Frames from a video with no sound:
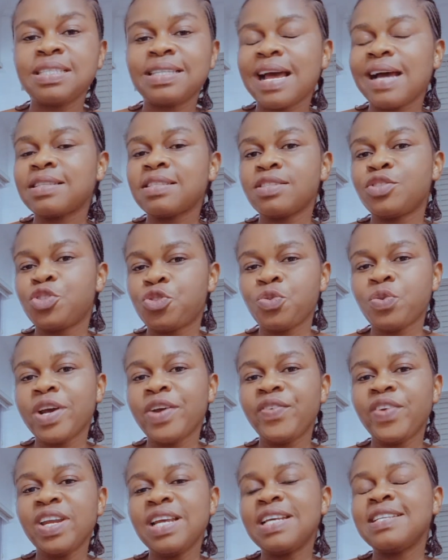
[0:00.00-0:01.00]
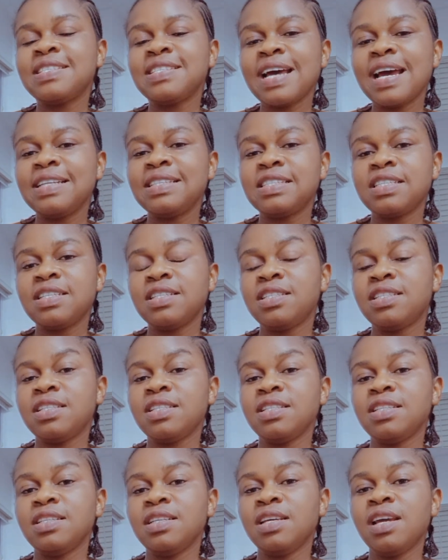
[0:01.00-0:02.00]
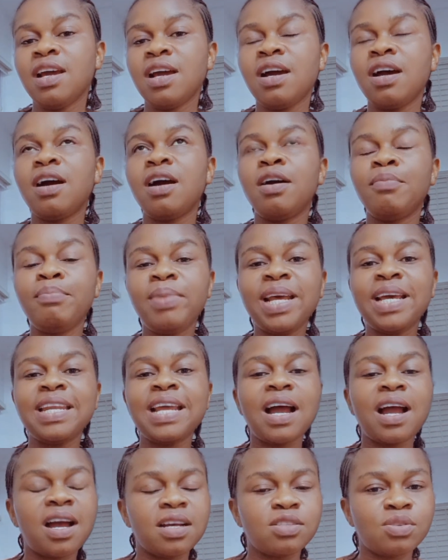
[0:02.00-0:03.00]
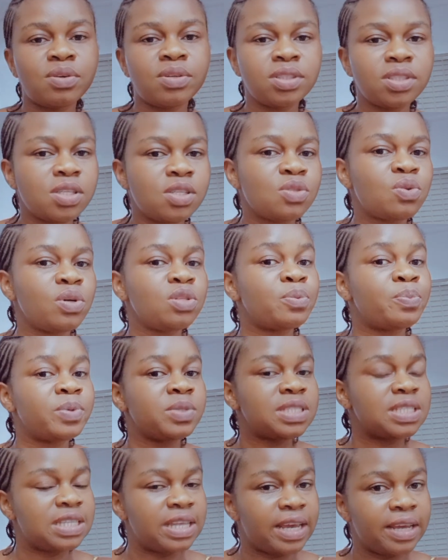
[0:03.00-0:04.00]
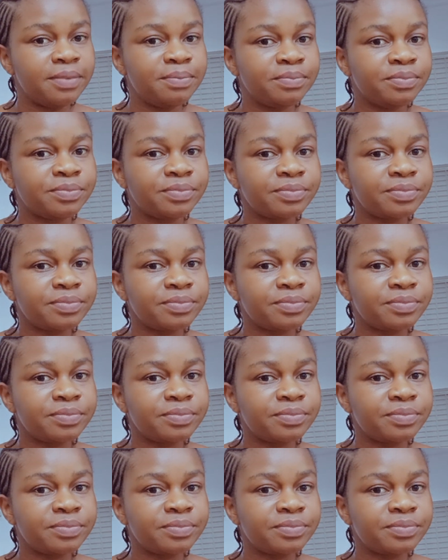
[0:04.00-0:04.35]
that jewelry inside the blender carton, he's going to put it there.